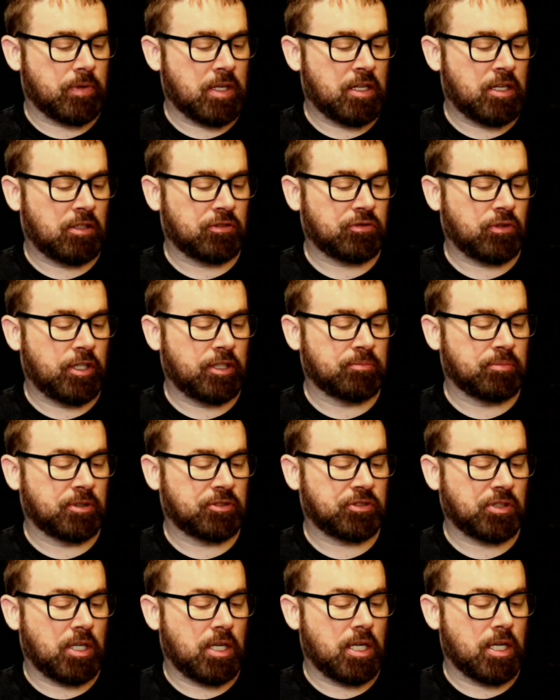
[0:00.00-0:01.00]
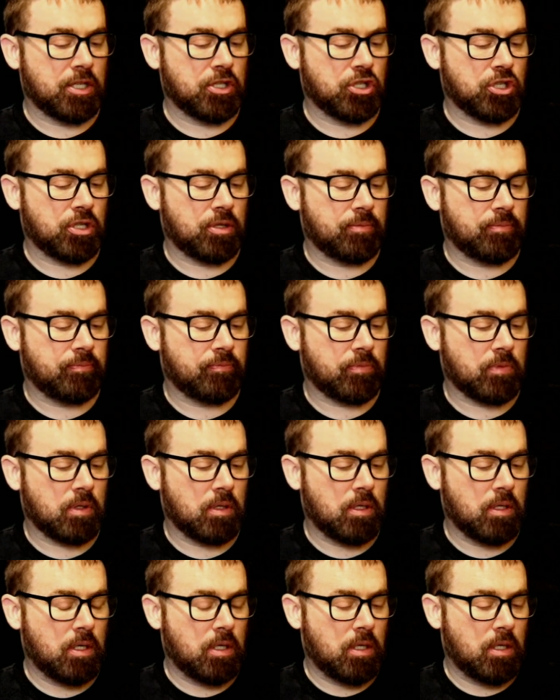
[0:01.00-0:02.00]
It also has massage,
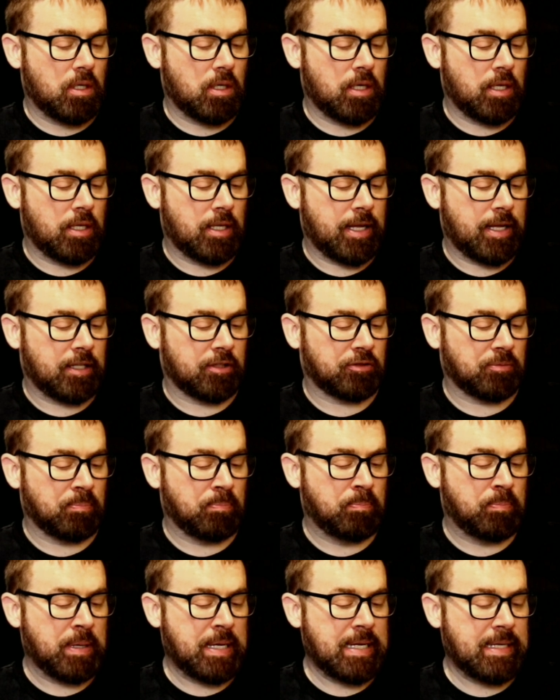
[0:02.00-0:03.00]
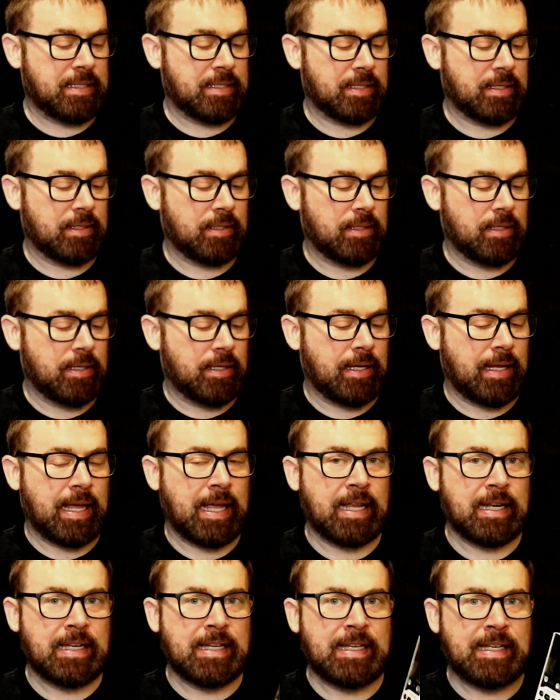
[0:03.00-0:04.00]
it has beat,
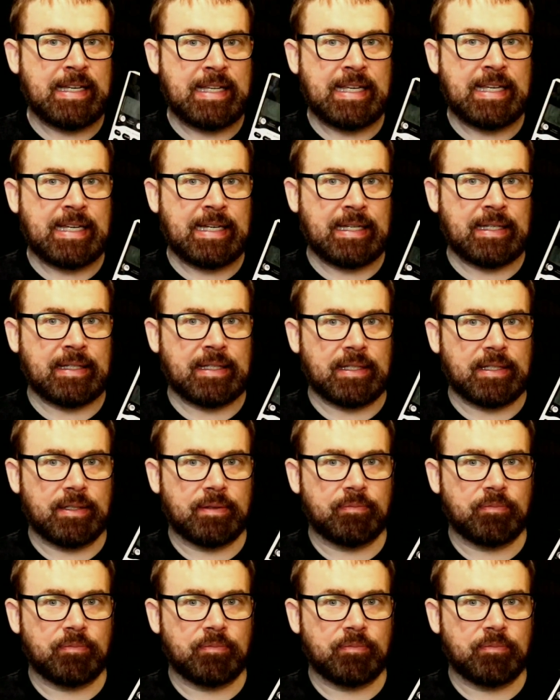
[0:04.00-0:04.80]
and knead.